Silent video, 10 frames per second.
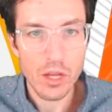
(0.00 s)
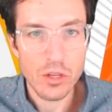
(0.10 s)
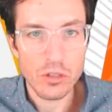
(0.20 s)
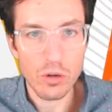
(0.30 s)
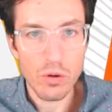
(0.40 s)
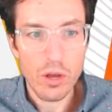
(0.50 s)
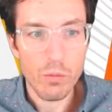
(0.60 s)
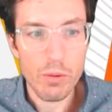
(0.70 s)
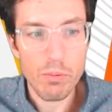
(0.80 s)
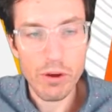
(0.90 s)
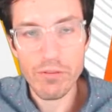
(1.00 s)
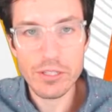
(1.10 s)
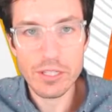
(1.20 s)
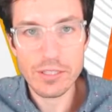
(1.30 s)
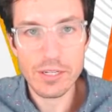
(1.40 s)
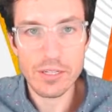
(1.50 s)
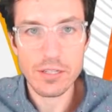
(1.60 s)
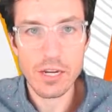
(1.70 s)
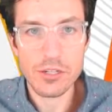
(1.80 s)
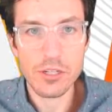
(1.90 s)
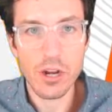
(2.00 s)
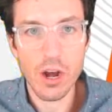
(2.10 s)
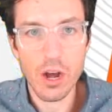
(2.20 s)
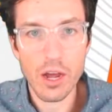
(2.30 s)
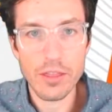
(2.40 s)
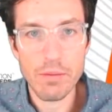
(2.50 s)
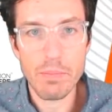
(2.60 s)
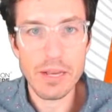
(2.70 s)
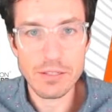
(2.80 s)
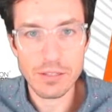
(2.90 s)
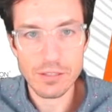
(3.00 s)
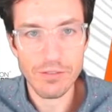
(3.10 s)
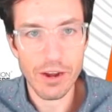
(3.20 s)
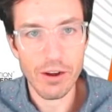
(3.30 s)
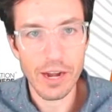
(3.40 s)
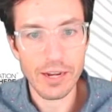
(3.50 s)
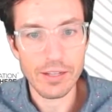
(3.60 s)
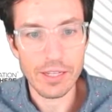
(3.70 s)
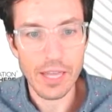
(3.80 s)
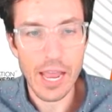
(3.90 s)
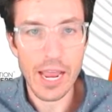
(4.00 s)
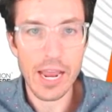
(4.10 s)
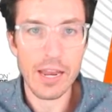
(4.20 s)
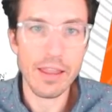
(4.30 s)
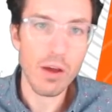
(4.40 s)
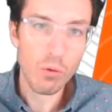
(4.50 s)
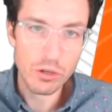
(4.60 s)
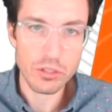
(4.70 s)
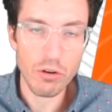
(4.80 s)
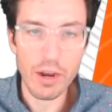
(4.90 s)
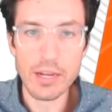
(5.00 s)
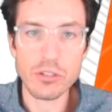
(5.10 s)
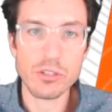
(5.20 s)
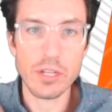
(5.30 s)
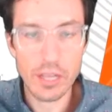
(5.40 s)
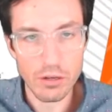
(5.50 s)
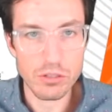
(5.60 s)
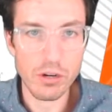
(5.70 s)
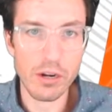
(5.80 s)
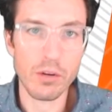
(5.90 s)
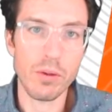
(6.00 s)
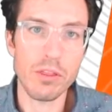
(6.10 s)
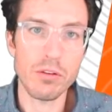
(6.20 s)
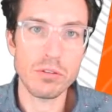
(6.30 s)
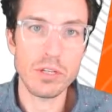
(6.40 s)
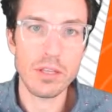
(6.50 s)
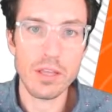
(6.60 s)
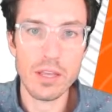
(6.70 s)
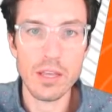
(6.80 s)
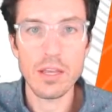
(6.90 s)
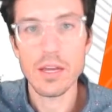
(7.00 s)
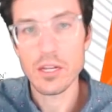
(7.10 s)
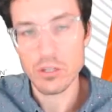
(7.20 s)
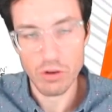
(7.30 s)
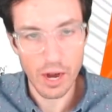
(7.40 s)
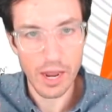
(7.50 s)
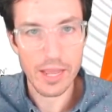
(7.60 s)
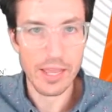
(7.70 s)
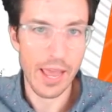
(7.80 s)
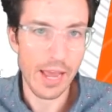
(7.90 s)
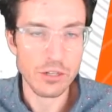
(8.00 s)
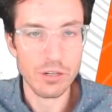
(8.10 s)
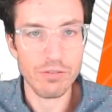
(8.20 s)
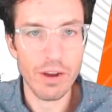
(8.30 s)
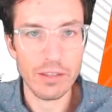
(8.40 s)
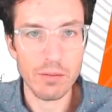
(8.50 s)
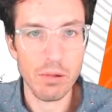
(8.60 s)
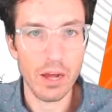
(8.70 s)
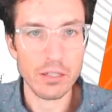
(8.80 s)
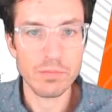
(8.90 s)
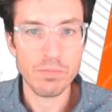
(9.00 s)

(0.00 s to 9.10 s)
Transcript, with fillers: So we previously did a session on the basics of error handling, and that works great just to get you started with using the try, catch, and finally blocks.